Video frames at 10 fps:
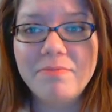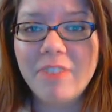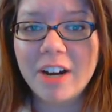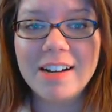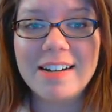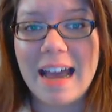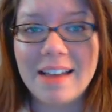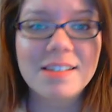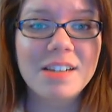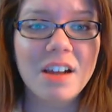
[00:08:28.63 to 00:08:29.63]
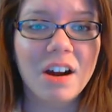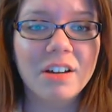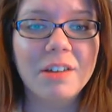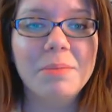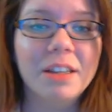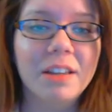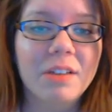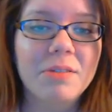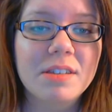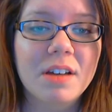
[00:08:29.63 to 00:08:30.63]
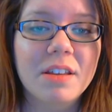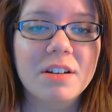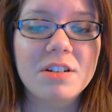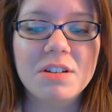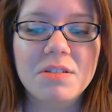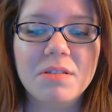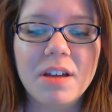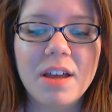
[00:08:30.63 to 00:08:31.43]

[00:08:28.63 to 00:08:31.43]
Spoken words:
very nasty argument like we saw there too.